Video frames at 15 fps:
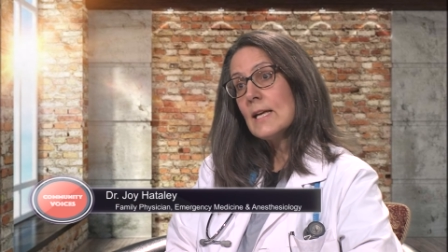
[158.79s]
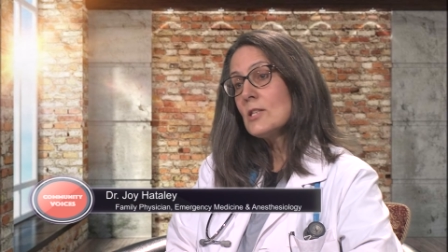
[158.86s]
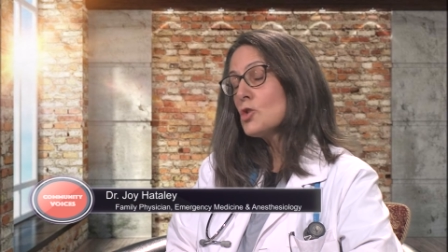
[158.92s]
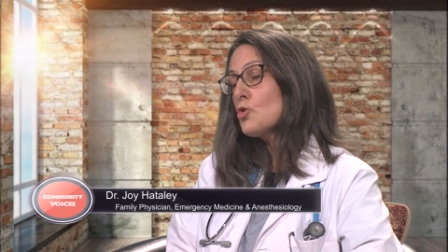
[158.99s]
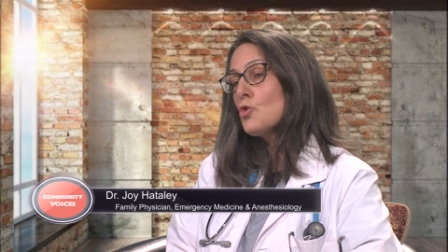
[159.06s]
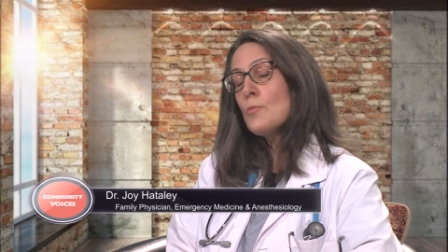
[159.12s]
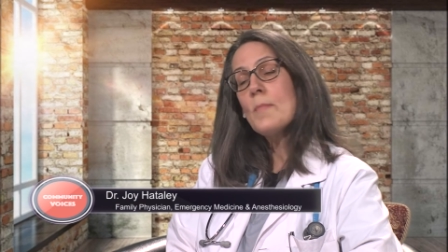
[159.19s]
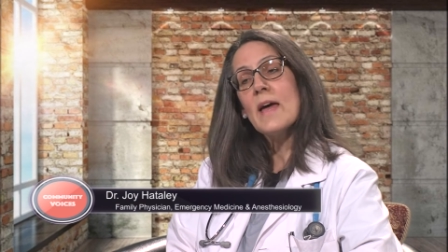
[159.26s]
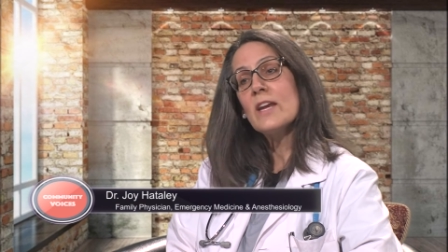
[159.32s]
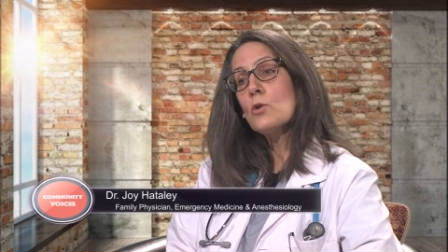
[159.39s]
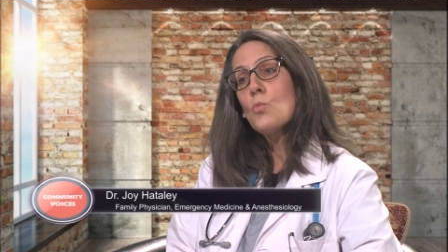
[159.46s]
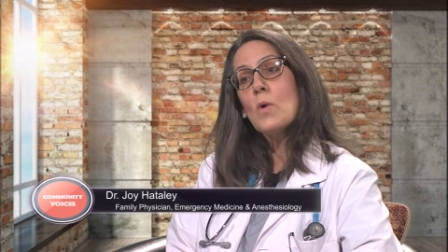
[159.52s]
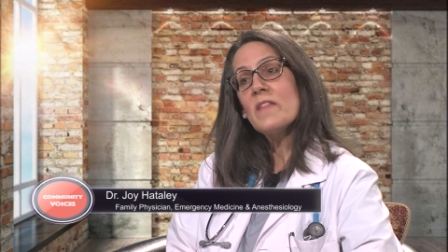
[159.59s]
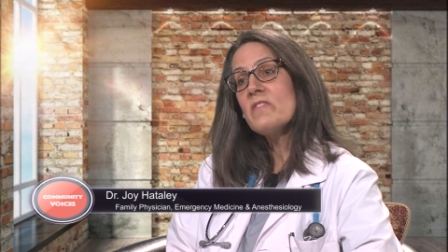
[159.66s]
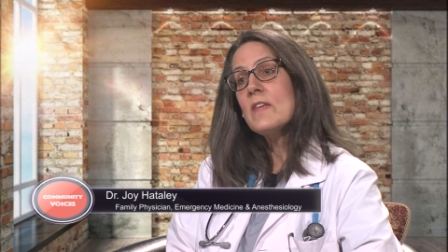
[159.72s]
And so no matter
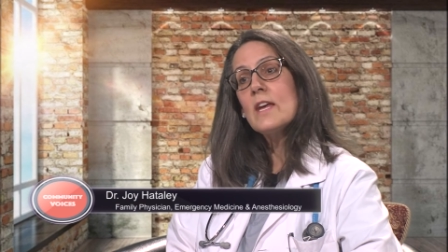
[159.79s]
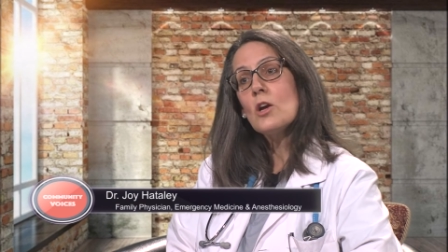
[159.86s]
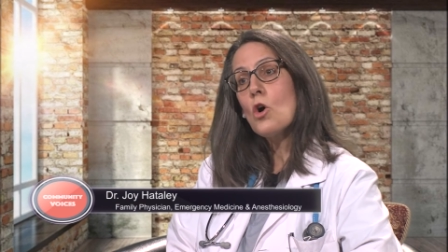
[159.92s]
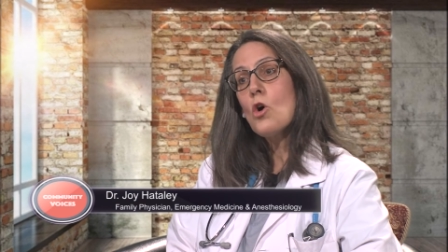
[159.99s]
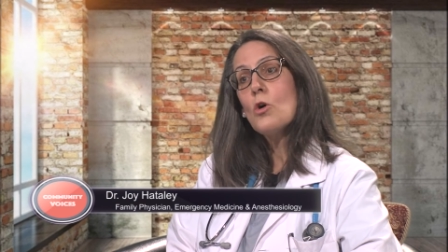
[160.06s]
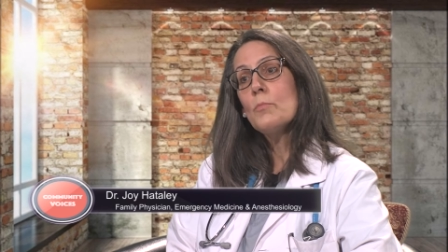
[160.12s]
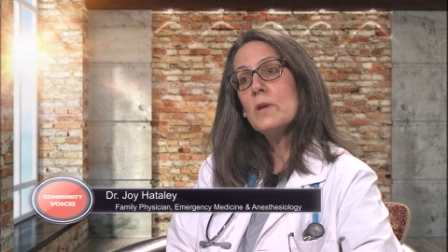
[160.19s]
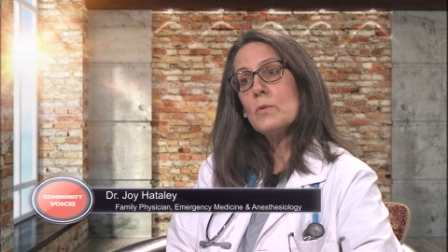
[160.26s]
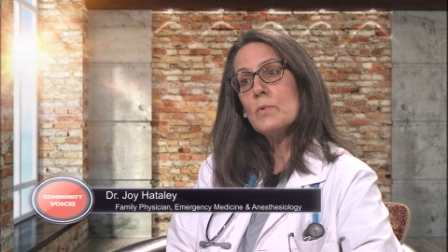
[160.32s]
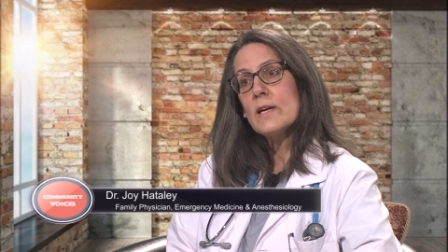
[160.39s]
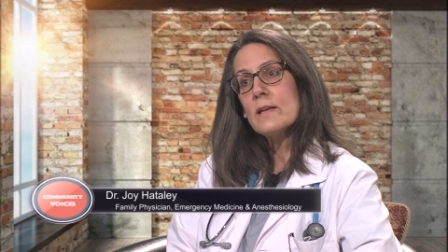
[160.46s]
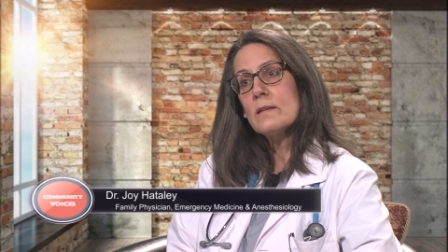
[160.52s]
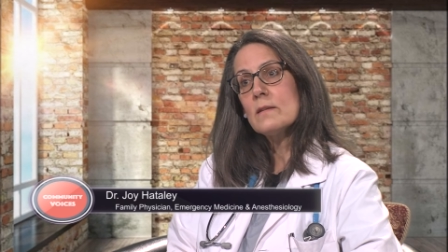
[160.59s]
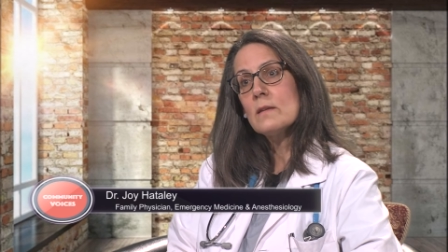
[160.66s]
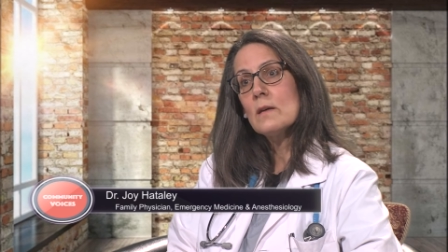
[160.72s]
what they call me
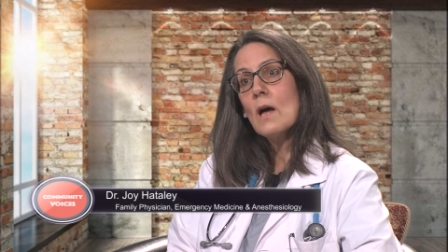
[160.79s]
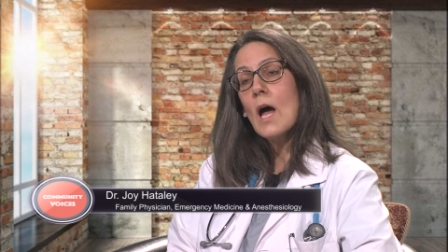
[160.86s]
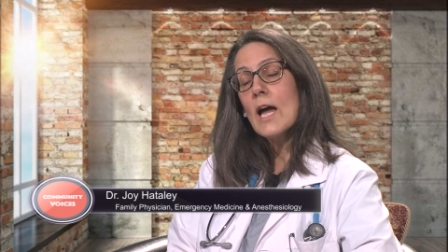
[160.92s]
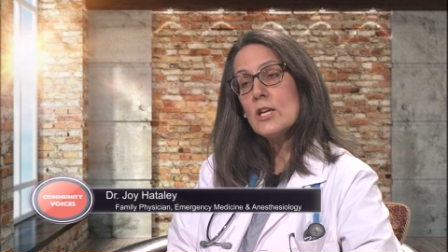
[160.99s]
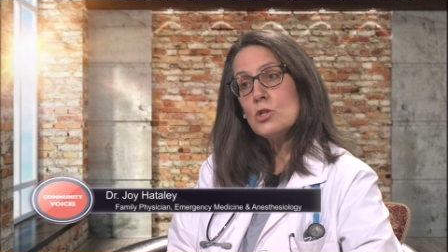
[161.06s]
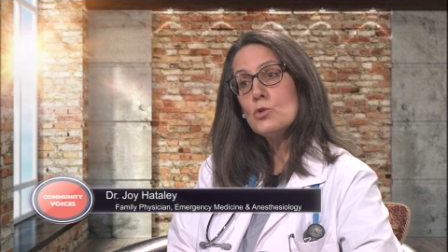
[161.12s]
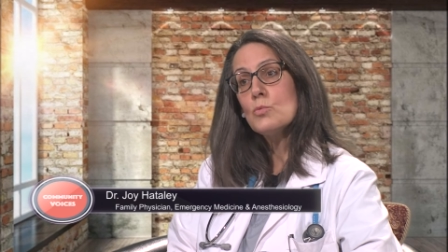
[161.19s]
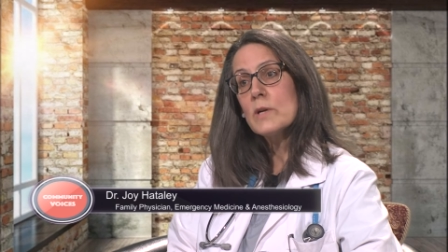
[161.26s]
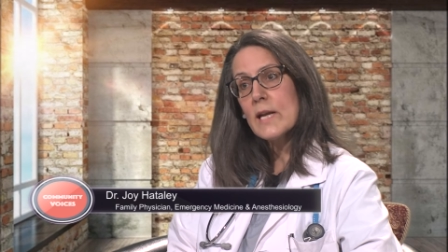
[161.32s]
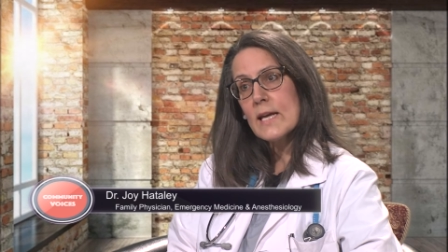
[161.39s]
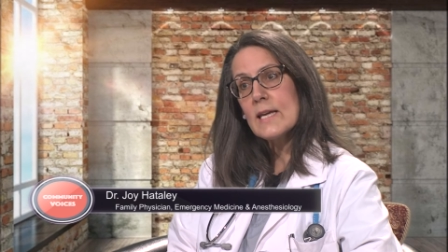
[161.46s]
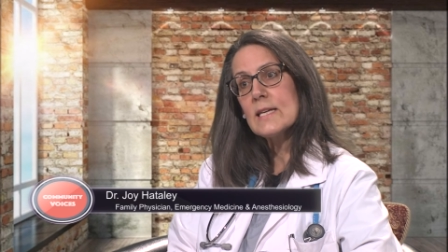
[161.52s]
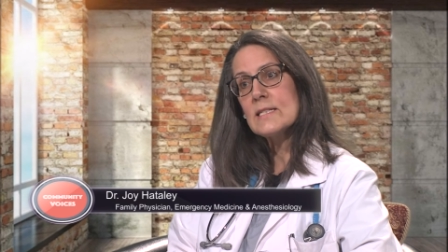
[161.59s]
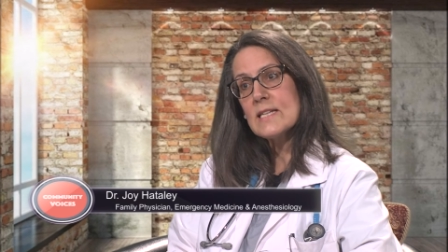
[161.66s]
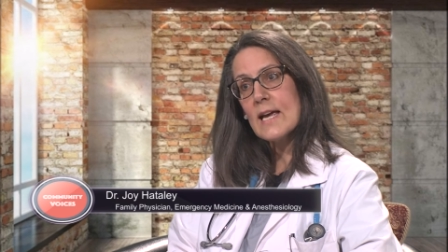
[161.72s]
with, I do what I
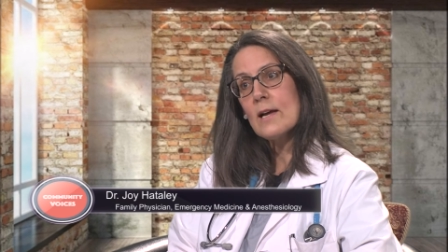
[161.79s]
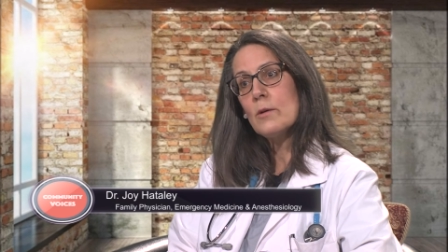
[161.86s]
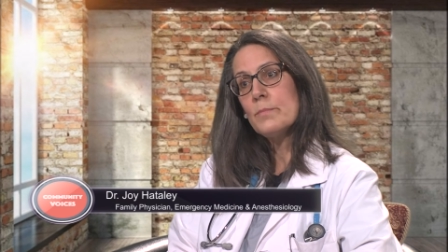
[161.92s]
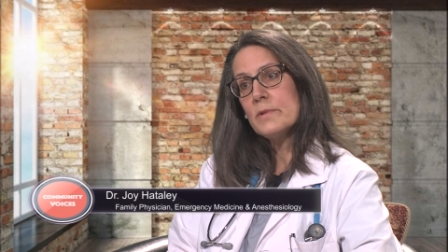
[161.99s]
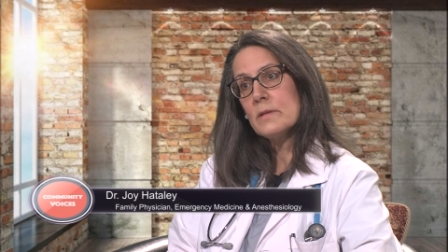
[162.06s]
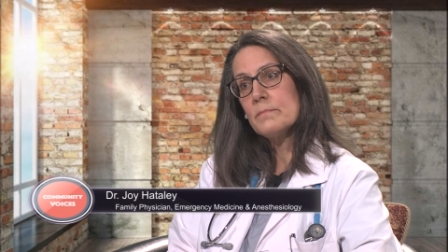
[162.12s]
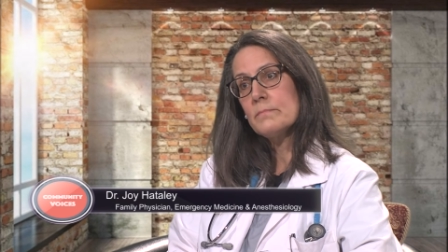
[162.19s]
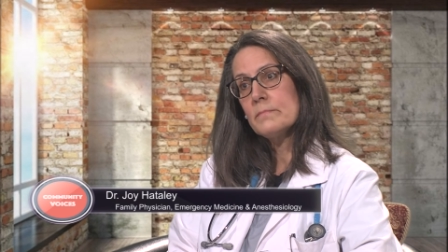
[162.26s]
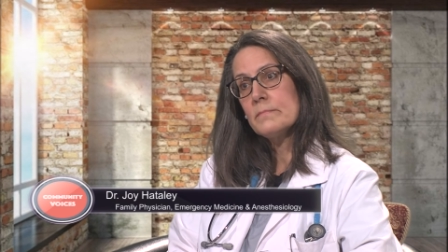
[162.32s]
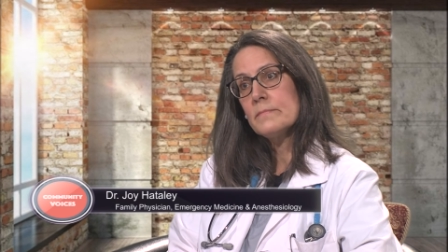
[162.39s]
can to help them.